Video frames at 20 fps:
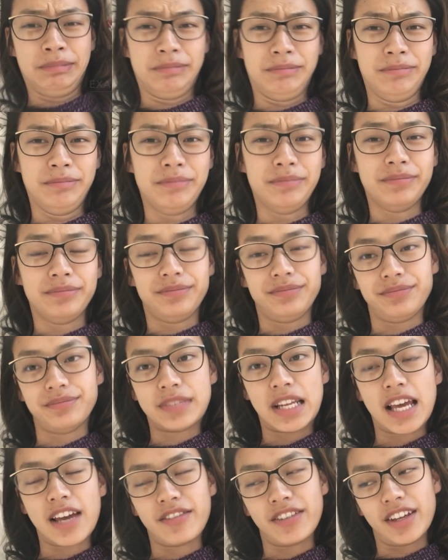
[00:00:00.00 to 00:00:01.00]

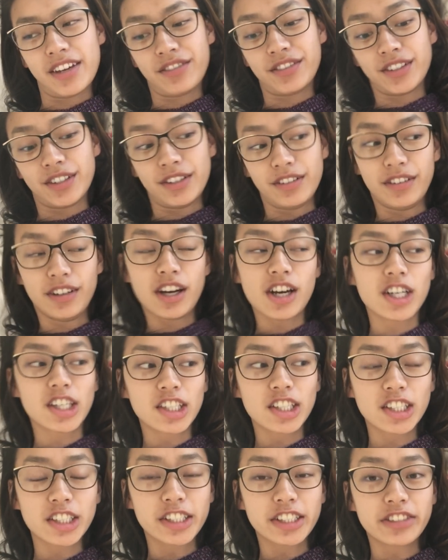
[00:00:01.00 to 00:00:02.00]
have the afternoon
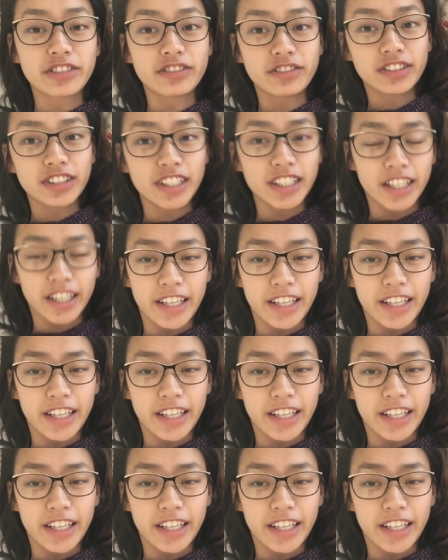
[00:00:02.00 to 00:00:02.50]
off,